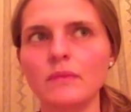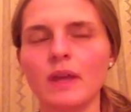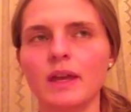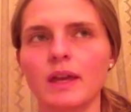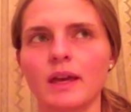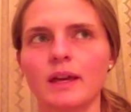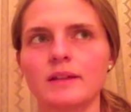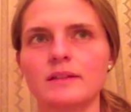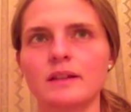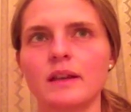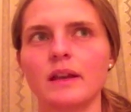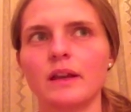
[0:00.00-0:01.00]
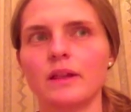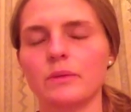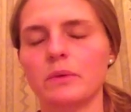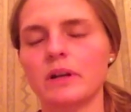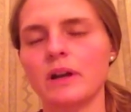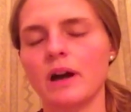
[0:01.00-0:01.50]
And the
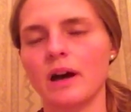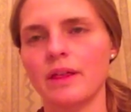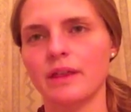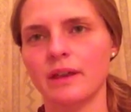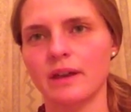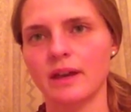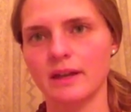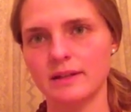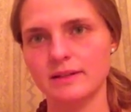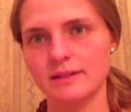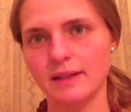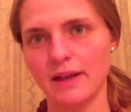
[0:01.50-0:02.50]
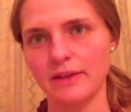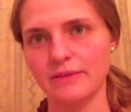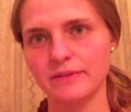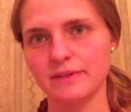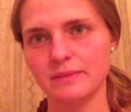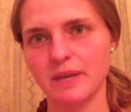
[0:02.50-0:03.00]
word Hatha in
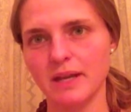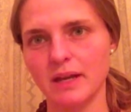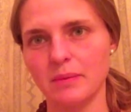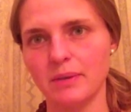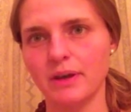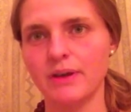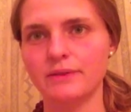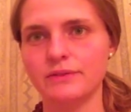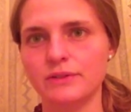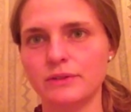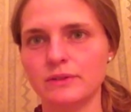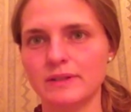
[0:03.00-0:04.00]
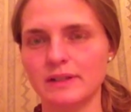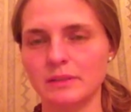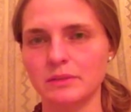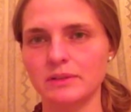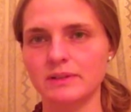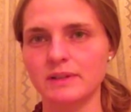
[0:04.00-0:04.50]
itself is made up of two
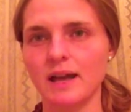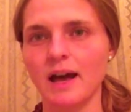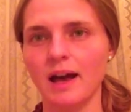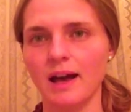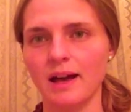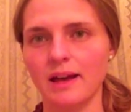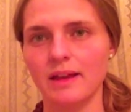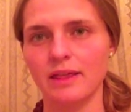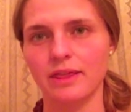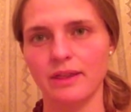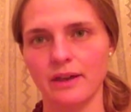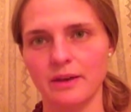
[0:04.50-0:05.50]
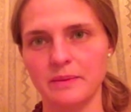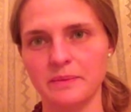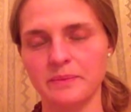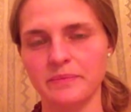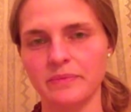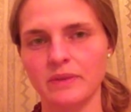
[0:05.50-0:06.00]
syllables, Ha and Tha.
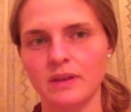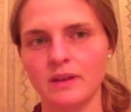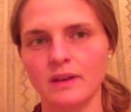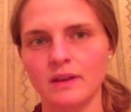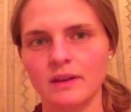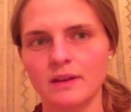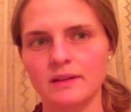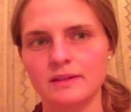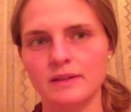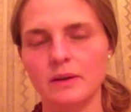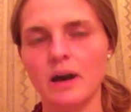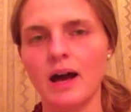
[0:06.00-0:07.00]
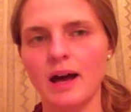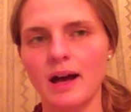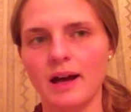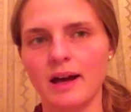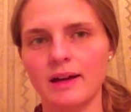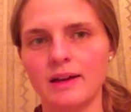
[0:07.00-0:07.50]
So
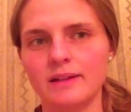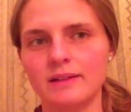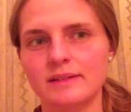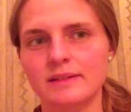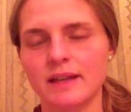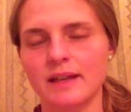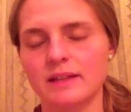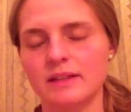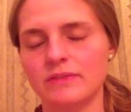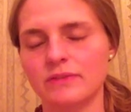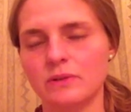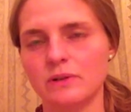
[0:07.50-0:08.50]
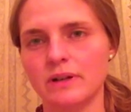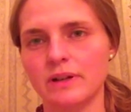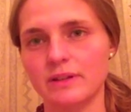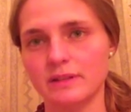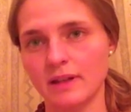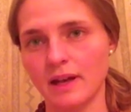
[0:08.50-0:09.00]
Ha stands for
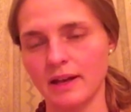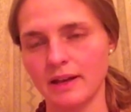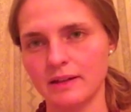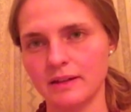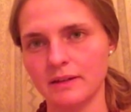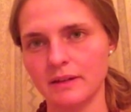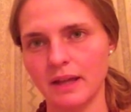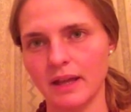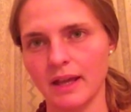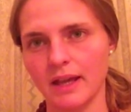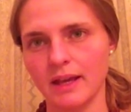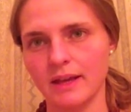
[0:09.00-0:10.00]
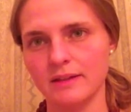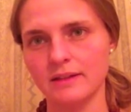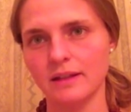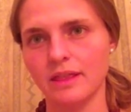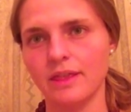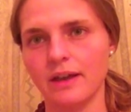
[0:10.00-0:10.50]
the sun, and
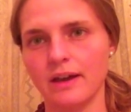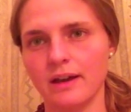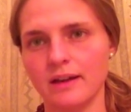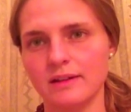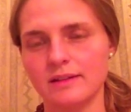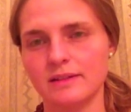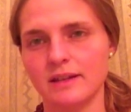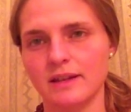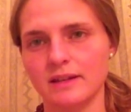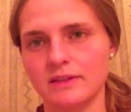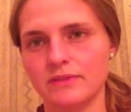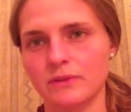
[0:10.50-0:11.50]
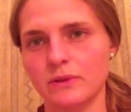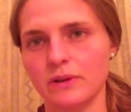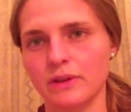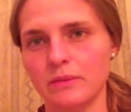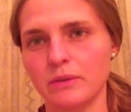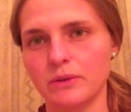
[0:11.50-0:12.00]
Tha stands for
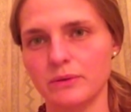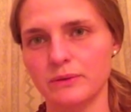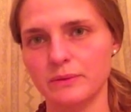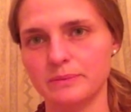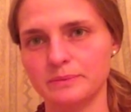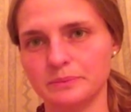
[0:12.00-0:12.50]
the moon.